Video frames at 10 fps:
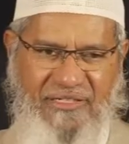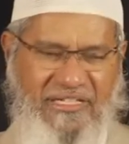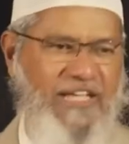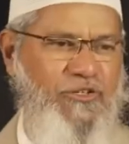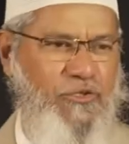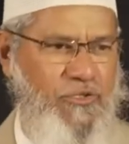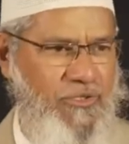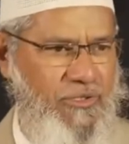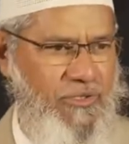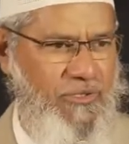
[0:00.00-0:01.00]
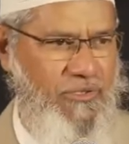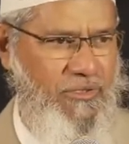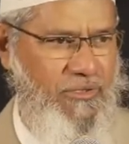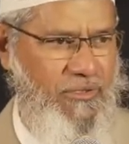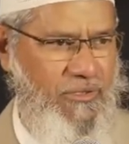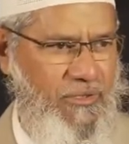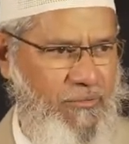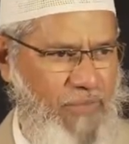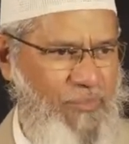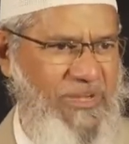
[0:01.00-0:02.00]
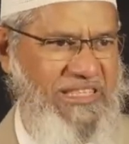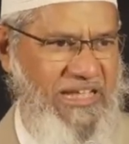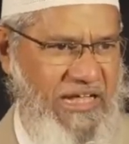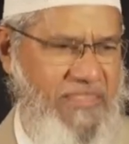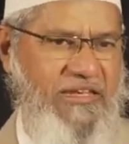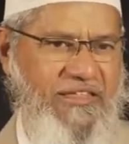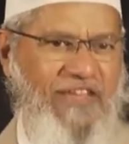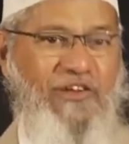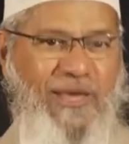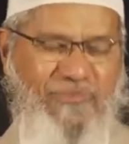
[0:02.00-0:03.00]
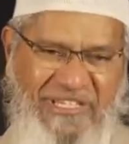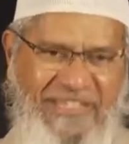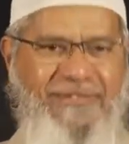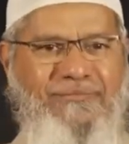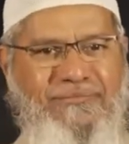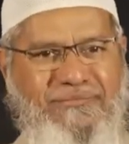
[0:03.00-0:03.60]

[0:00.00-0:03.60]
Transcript: Dato Muhammad Asri Zainul Abidin,